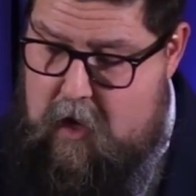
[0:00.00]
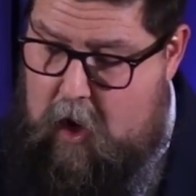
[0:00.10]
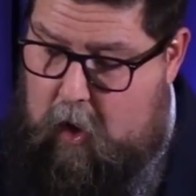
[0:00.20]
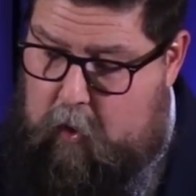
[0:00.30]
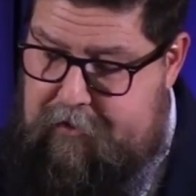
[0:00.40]

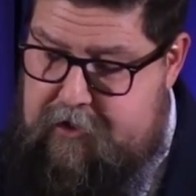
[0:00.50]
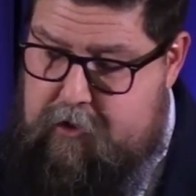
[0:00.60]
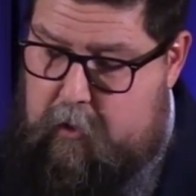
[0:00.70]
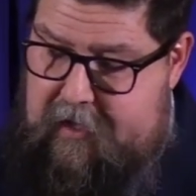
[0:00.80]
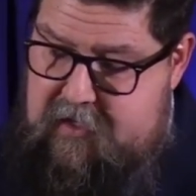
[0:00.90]
hold the
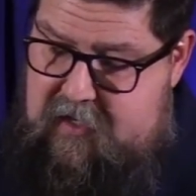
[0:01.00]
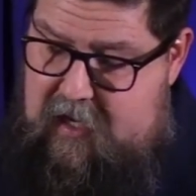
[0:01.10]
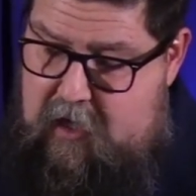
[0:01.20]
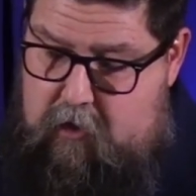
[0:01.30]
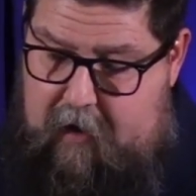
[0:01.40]
Druids
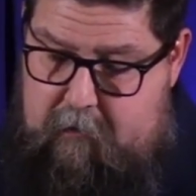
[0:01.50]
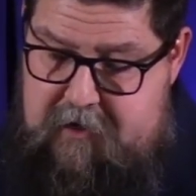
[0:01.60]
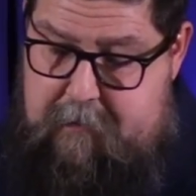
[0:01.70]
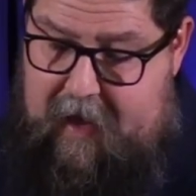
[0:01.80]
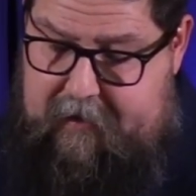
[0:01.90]
in great
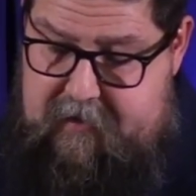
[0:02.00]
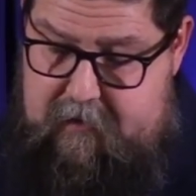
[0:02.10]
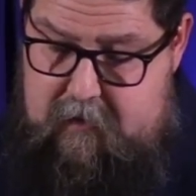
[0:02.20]
respect,